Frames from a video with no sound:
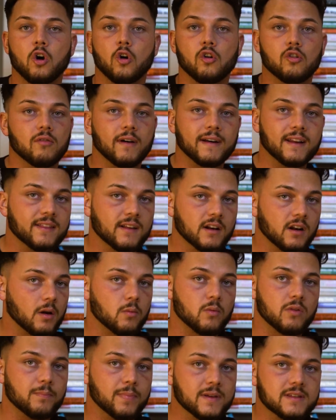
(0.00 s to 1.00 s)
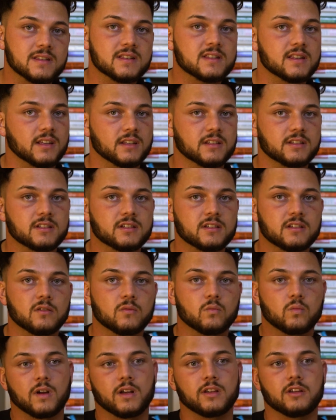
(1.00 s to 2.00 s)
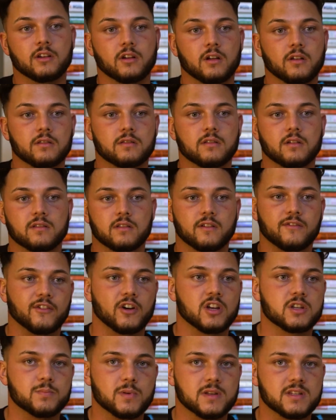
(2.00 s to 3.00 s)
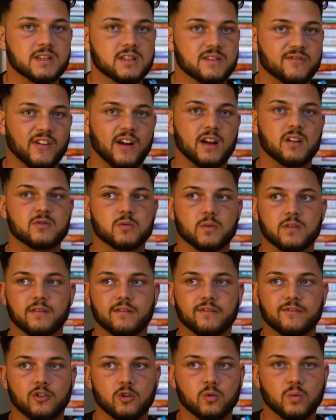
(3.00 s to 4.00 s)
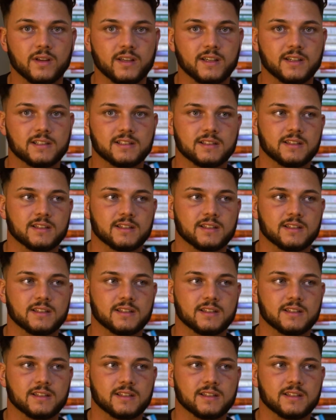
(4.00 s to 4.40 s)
or anything like with businesses, where, the first business fails within 4 weeks,